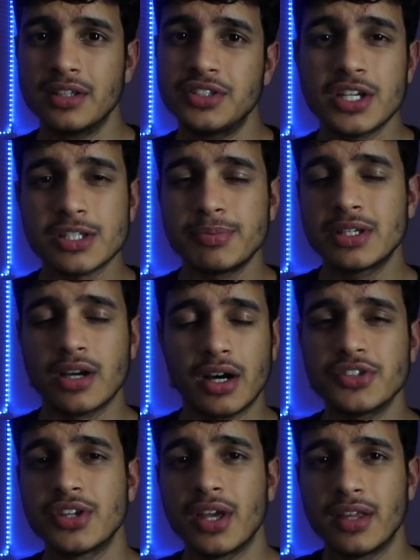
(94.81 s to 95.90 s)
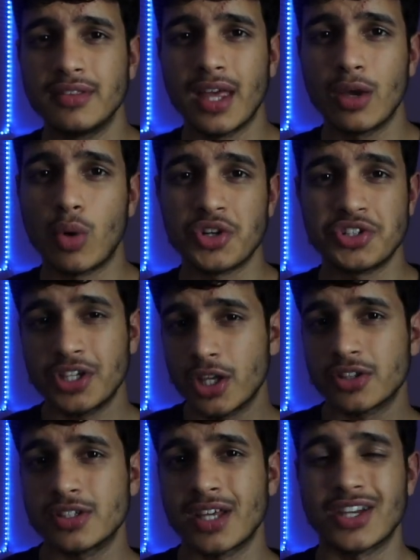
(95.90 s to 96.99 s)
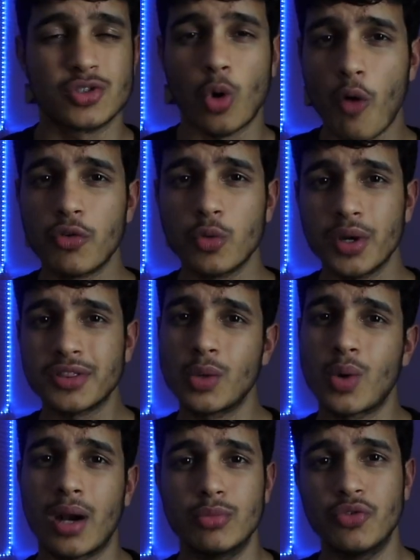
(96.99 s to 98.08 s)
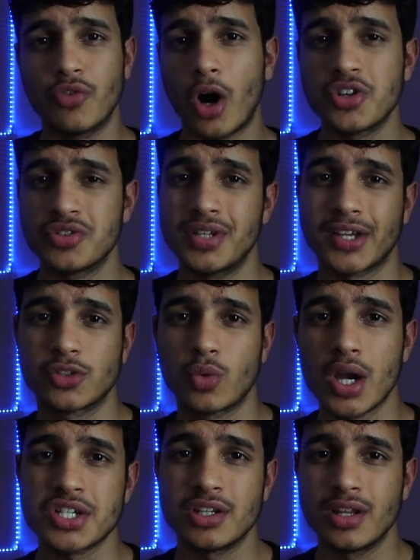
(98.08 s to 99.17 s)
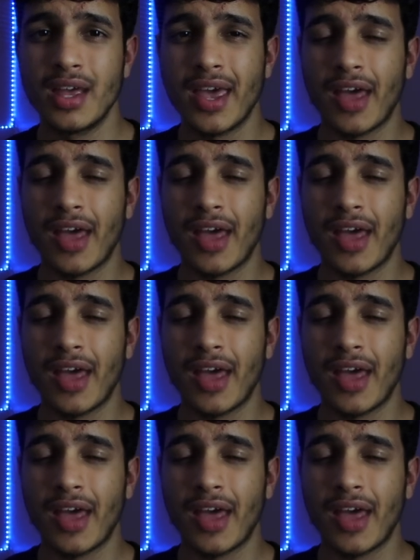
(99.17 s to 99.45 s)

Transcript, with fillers: just because they want to get the test over with, they want to move on to the next question,